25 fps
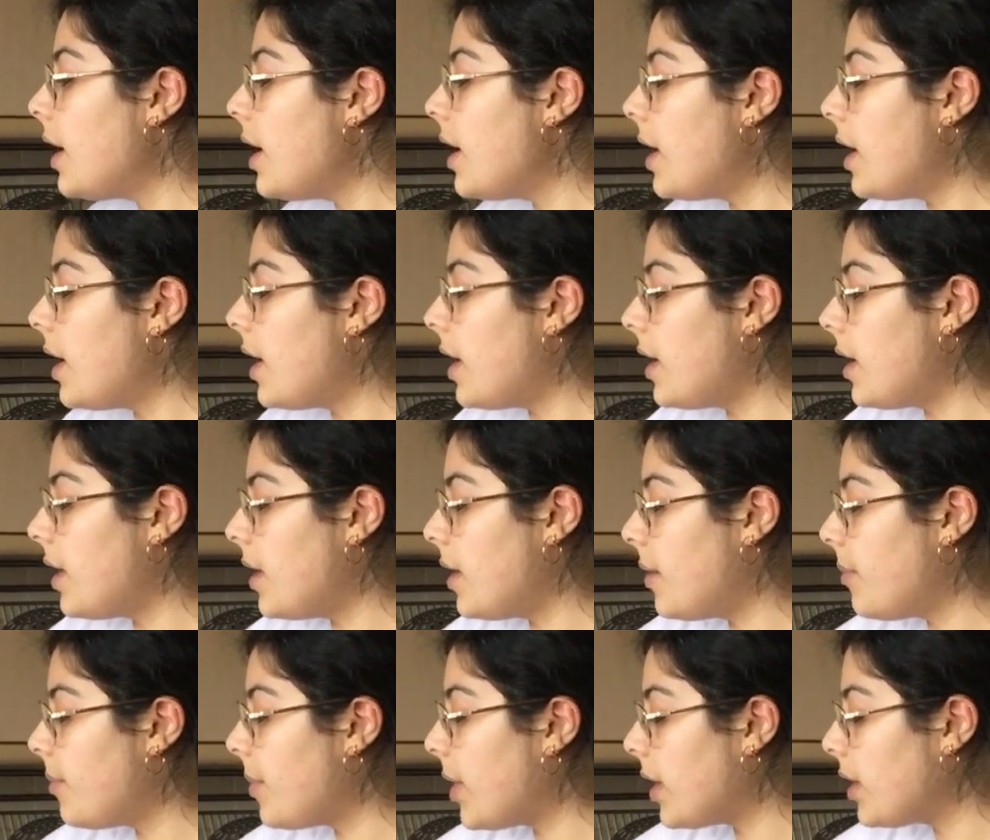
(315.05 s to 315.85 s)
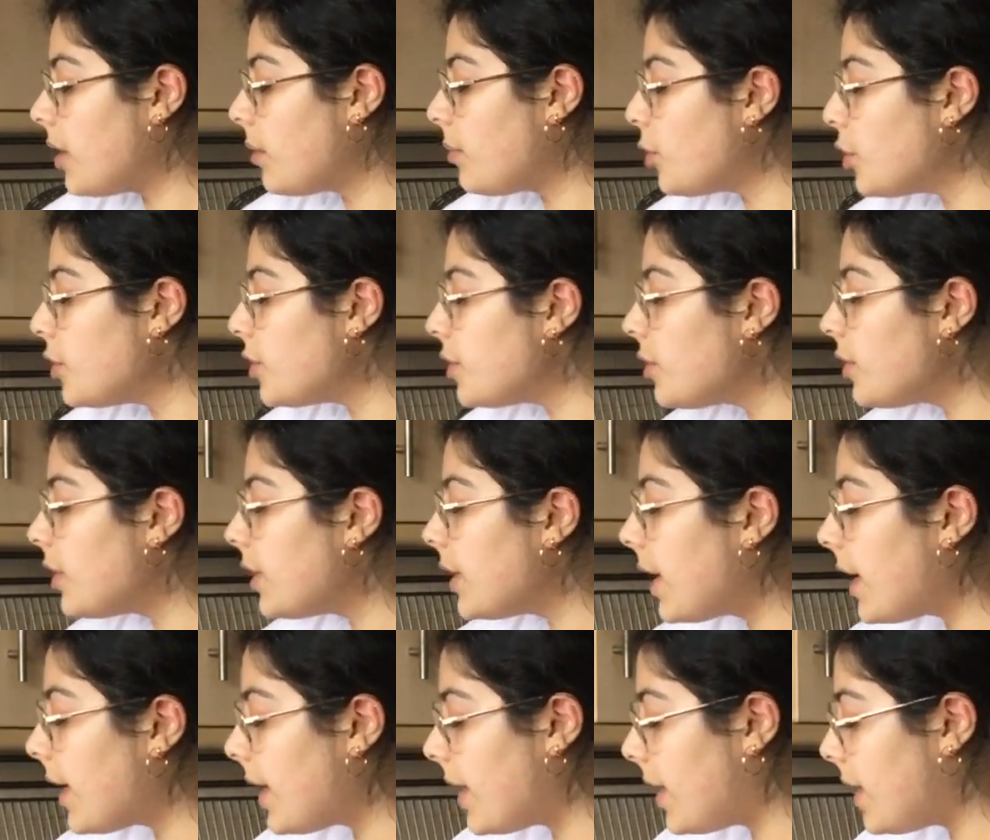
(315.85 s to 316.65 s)
And I'm also going to
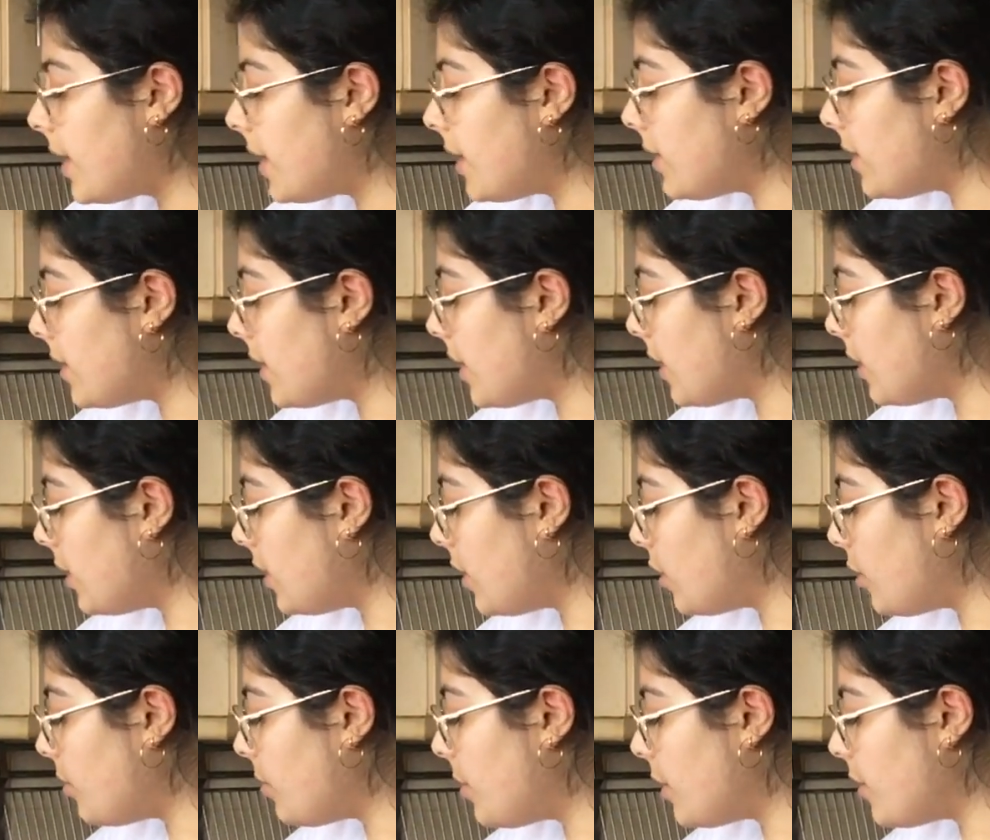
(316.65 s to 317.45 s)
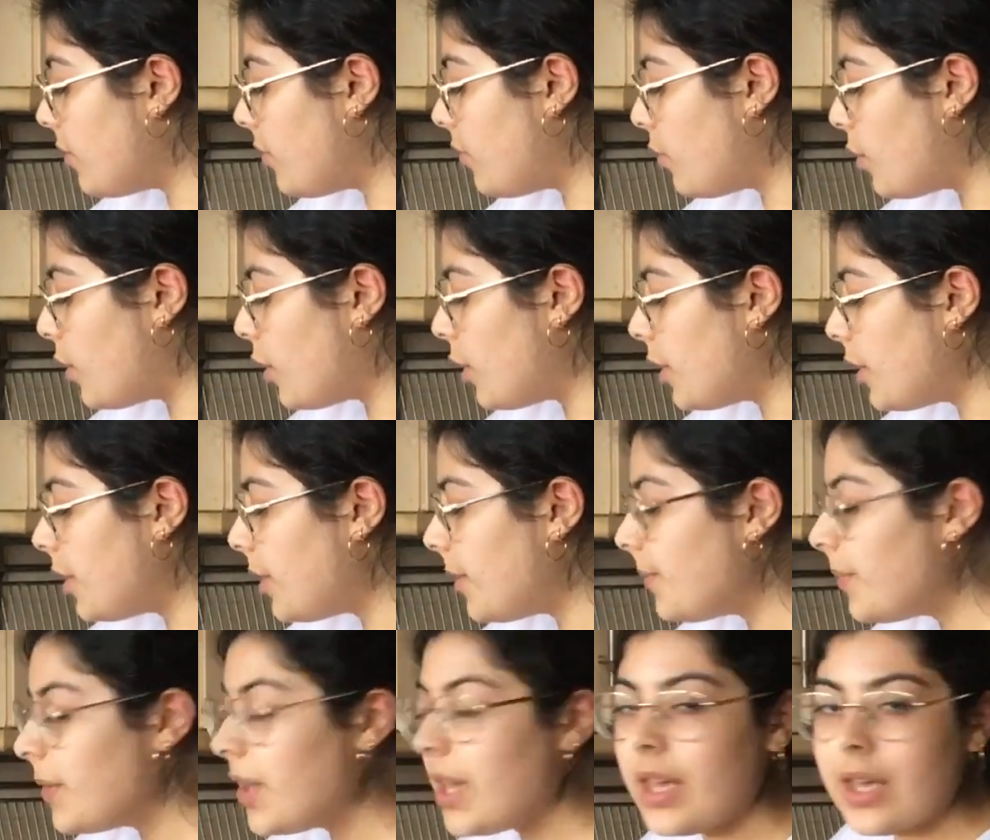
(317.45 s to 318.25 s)
add a little bit of water.
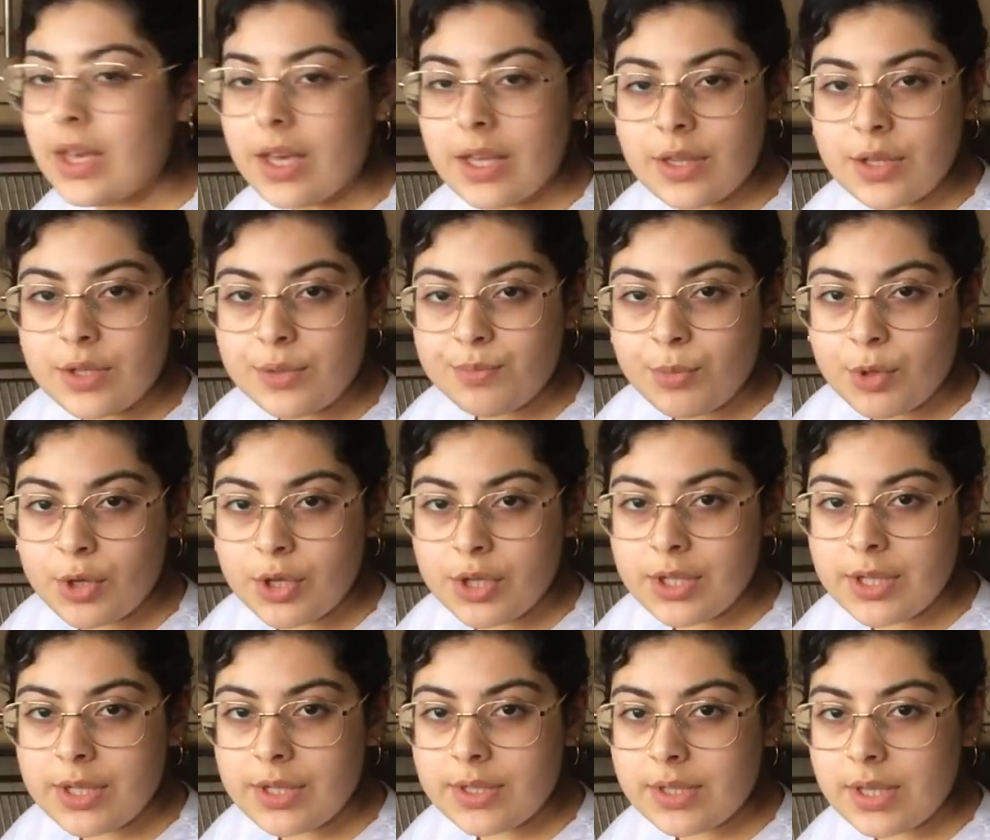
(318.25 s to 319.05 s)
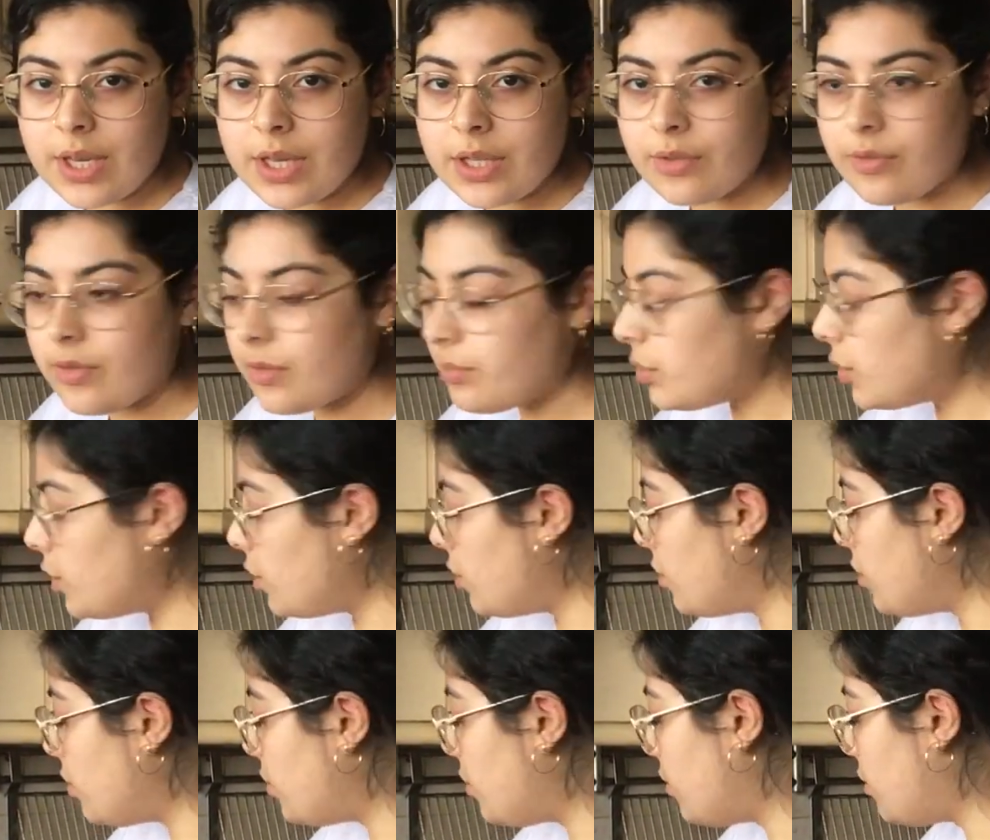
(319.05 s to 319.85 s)
At this point it's kind of up to
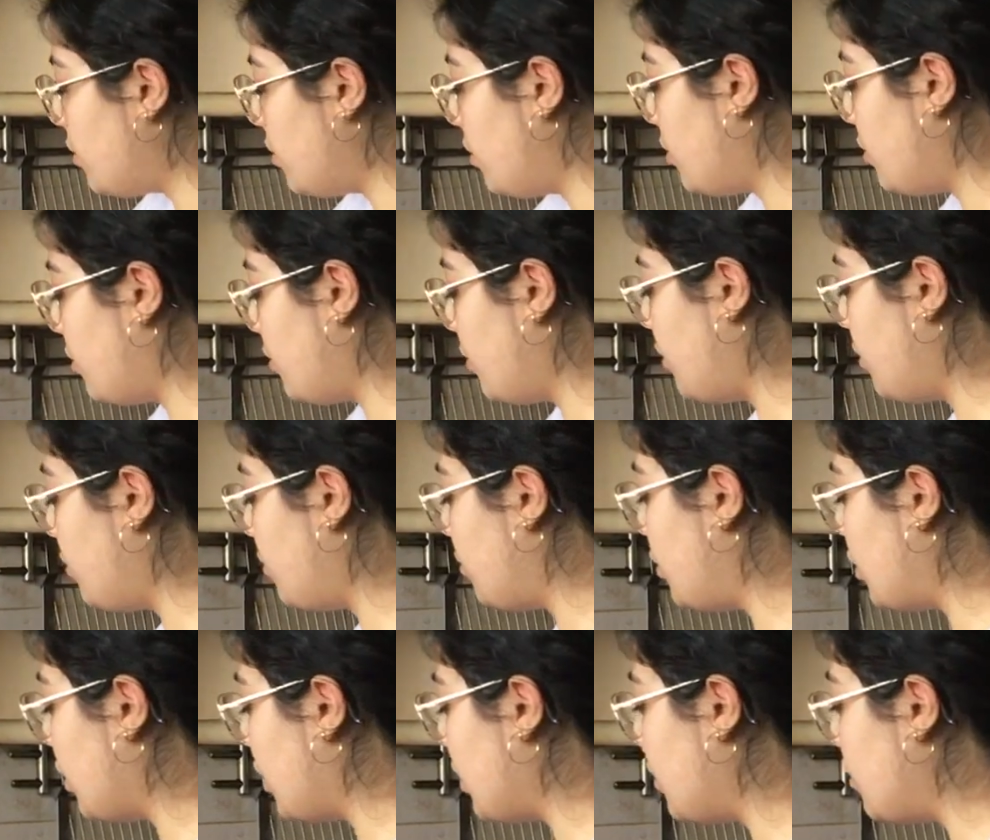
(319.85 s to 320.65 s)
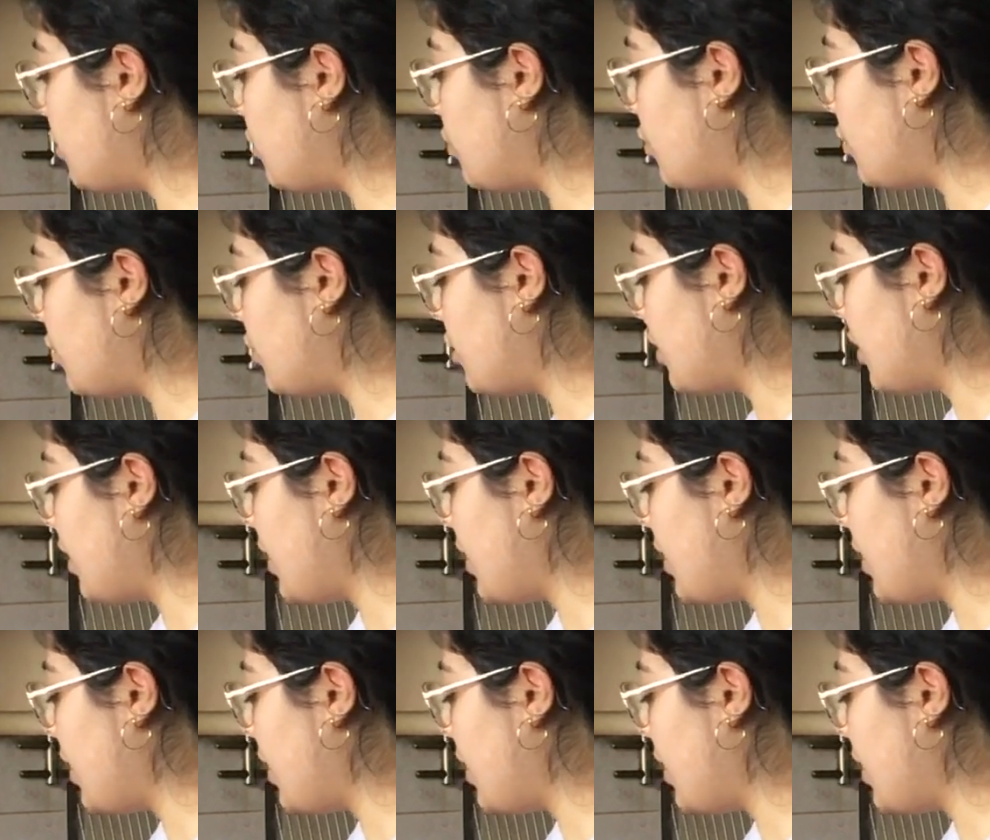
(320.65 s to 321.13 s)
you, you know, you judge